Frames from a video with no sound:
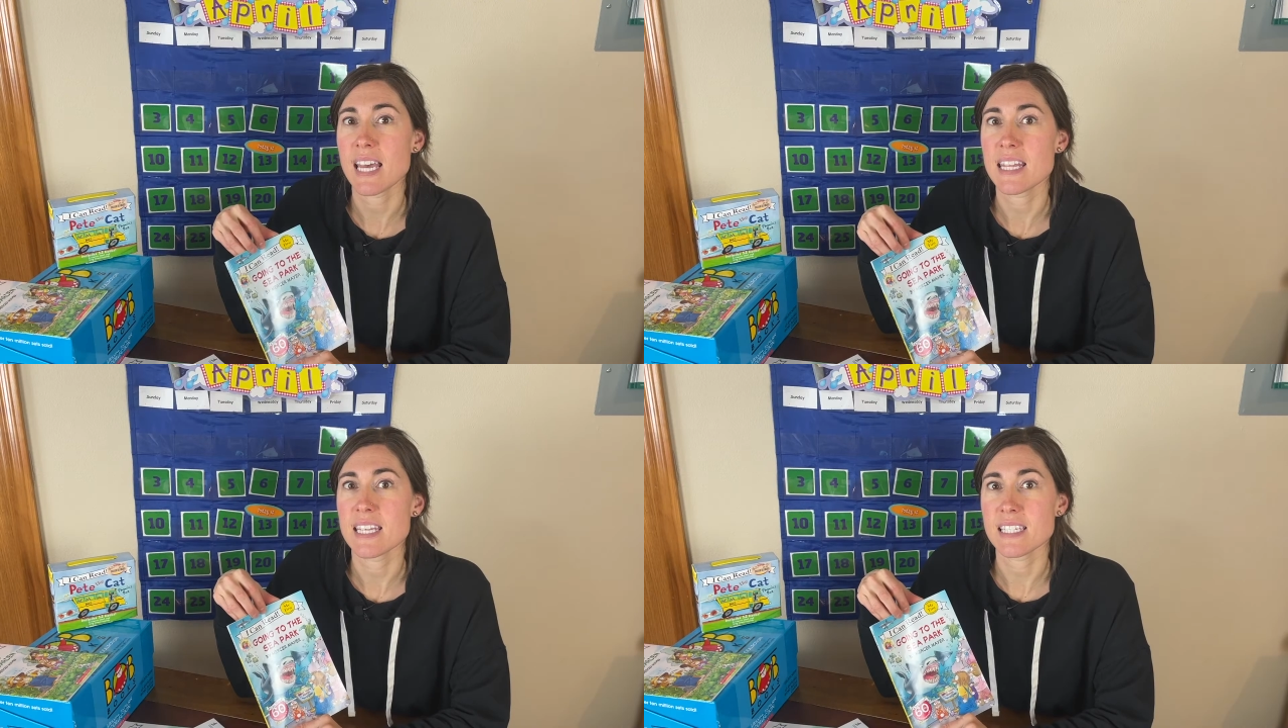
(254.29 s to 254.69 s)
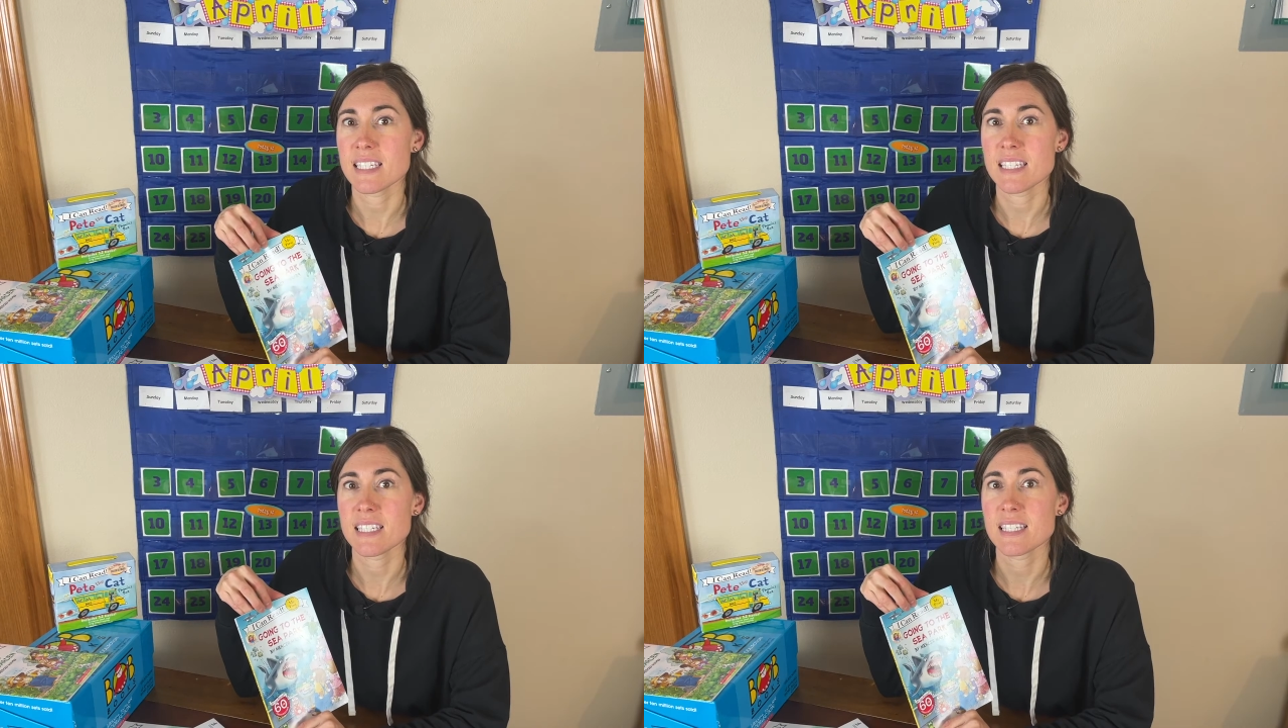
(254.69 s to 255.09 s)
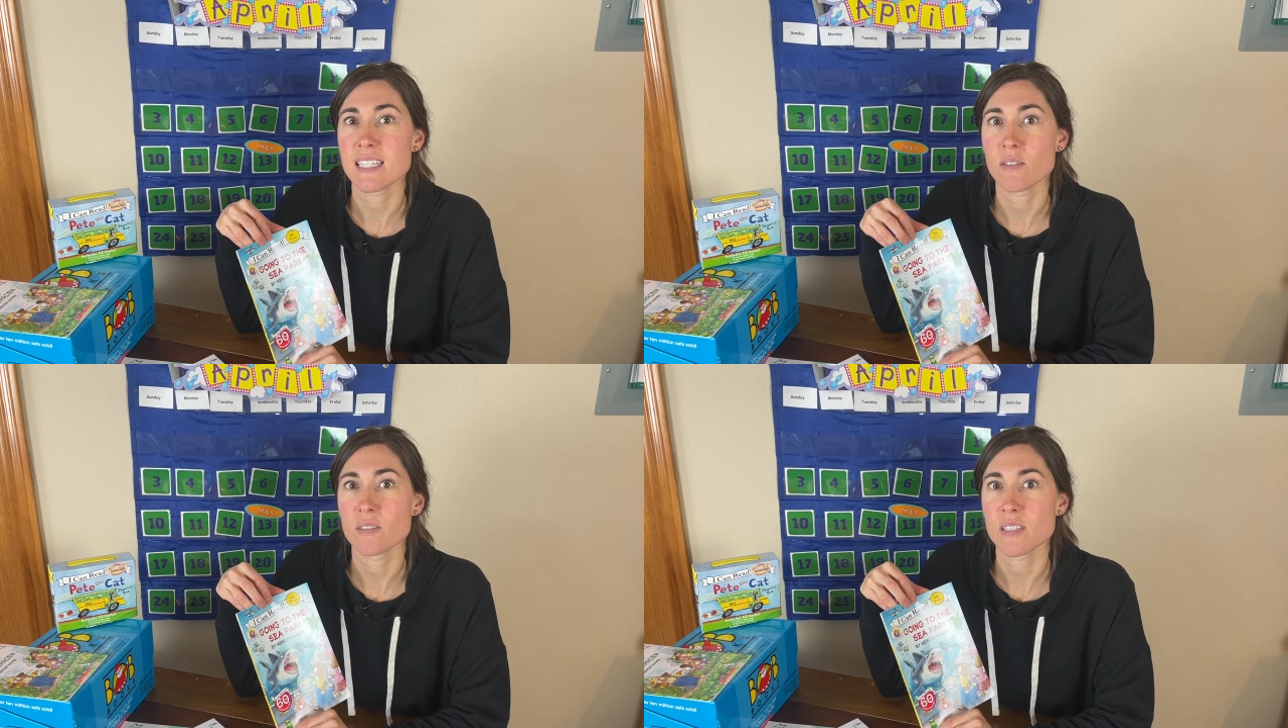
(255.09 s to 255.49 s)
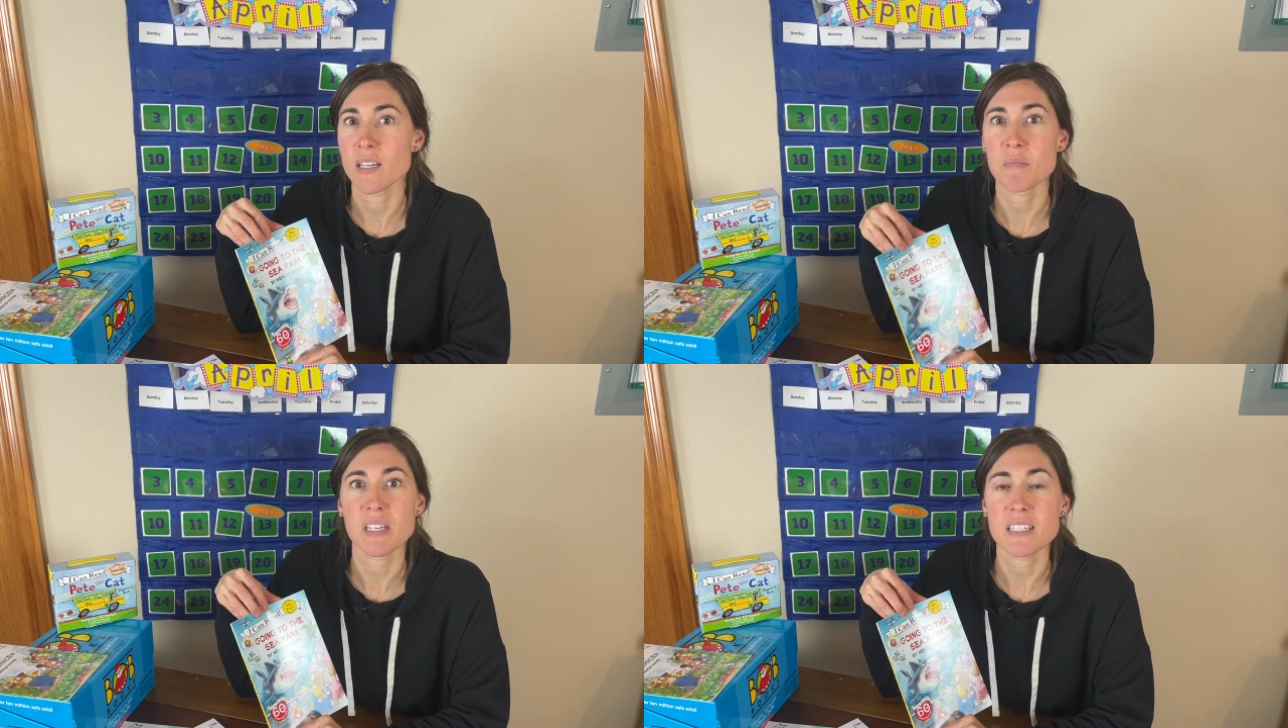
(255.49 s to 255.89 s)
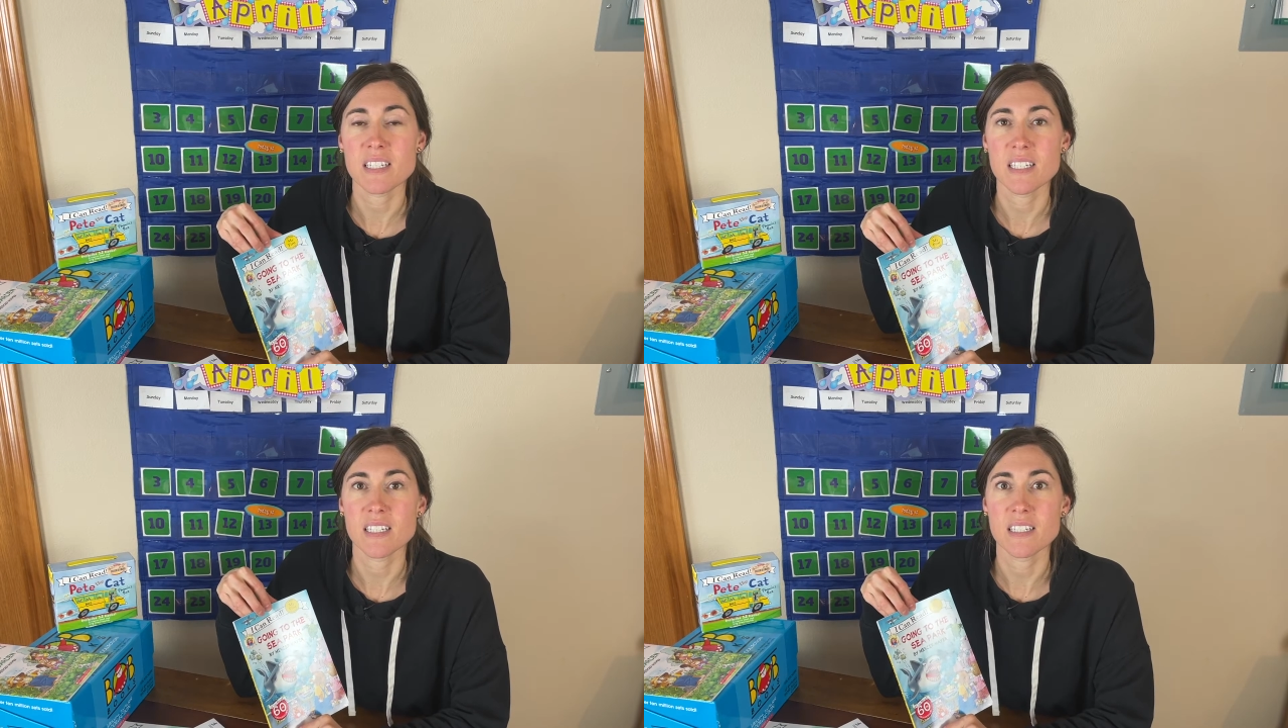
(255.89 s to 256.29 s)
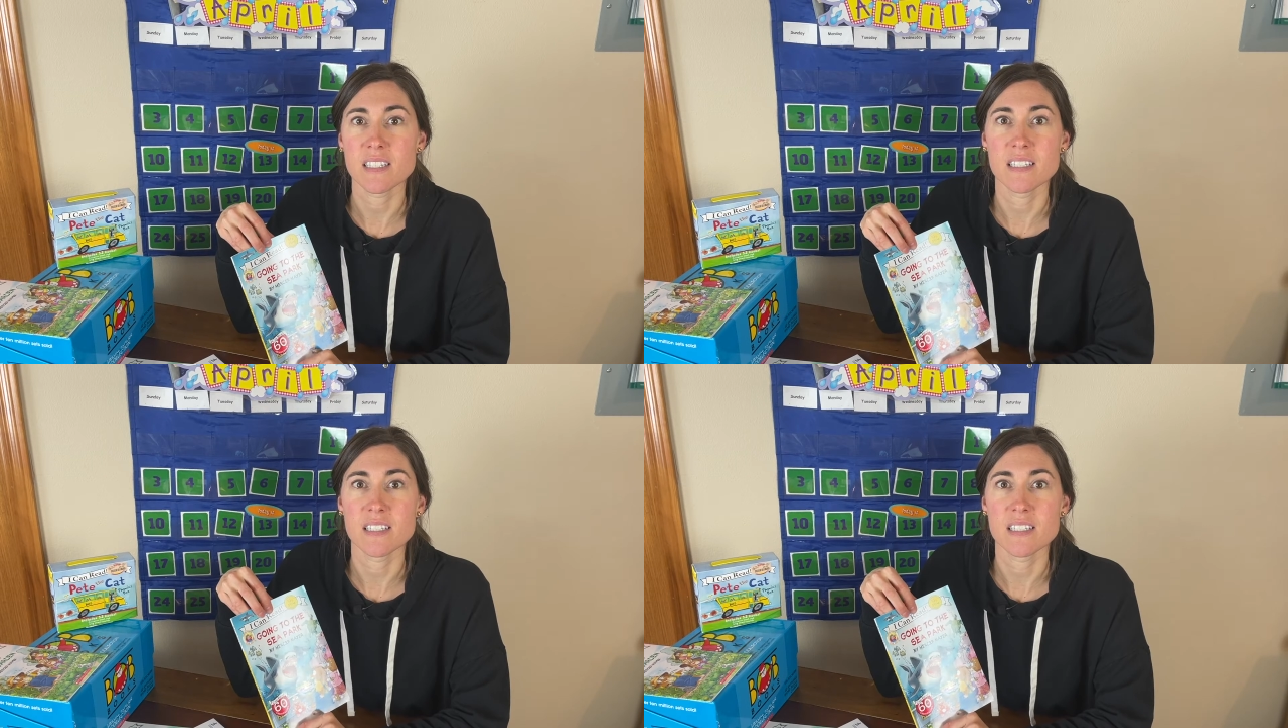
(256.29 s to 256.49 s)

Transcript: this is someplace to